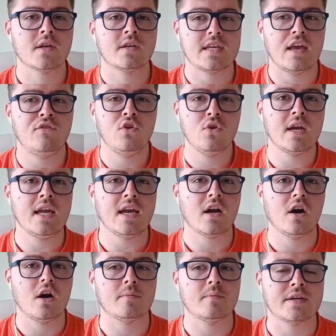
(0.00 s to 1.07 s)
Because if you can eat
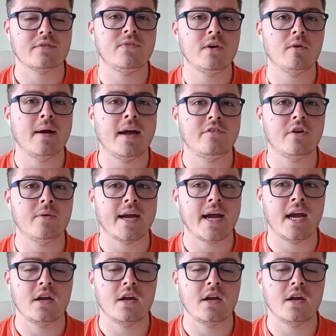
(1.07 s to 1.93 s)
carbs and feel better doing